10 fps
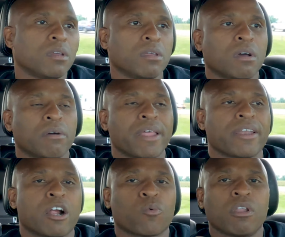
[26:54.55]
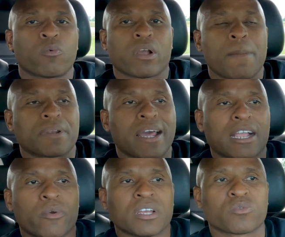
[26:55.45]
You know, now, now really quick, I'm gonna
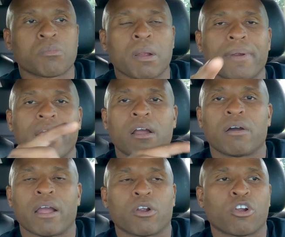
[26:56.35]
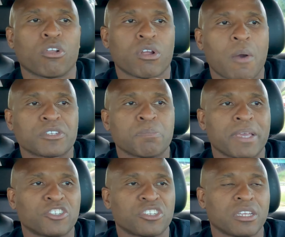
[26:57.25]
digress. Remember how how earlier I was
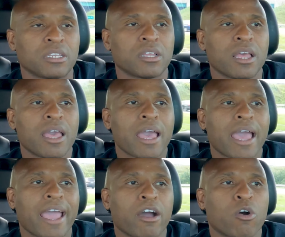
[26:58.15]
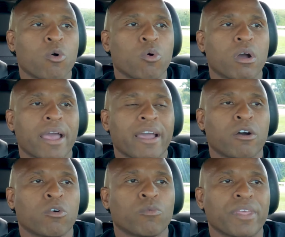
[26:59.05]
mentioning how
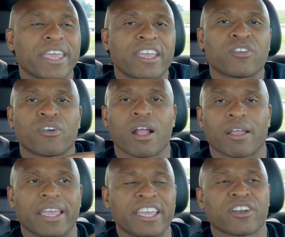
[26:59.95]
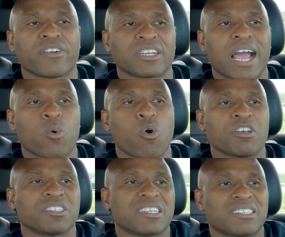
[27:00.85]
how ignorant ignorant I
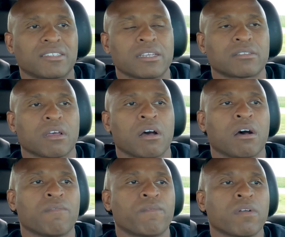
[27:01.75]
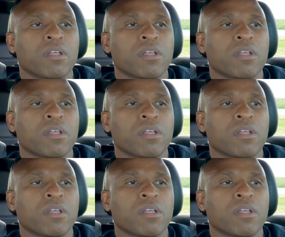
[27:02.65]
was in a sense of